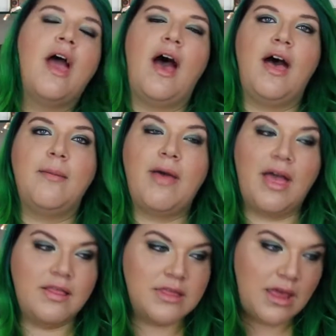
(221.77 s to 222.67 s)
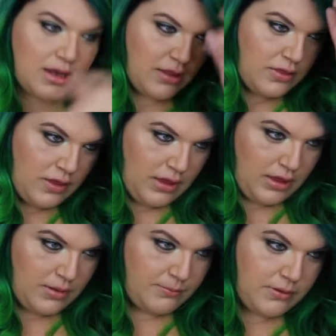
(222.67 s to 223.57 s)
And then the